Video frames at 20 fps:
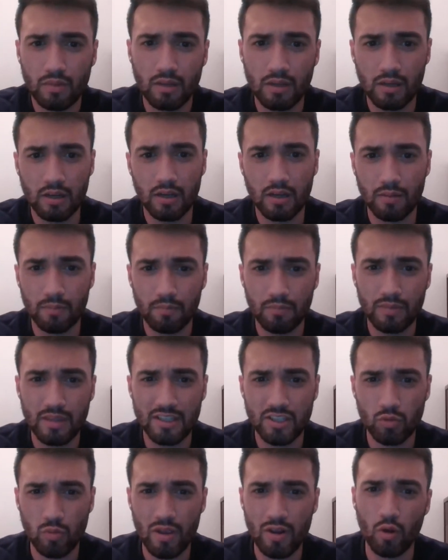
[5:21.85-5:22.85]
uh, they
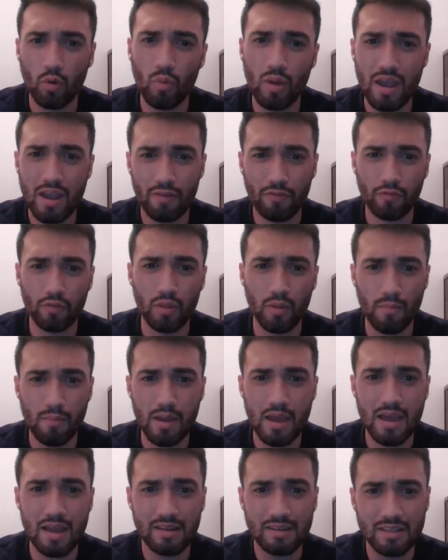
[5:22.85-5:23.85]
swayed away from the
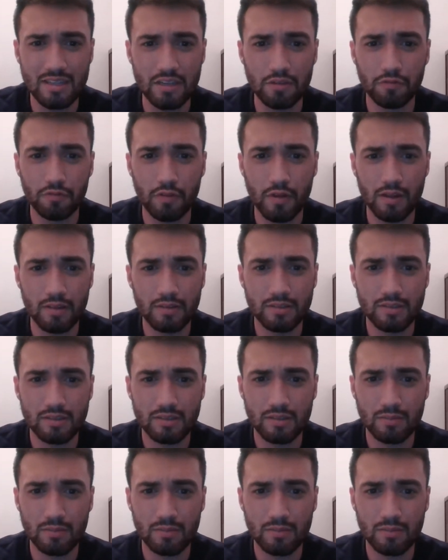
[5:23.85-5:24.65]
man defense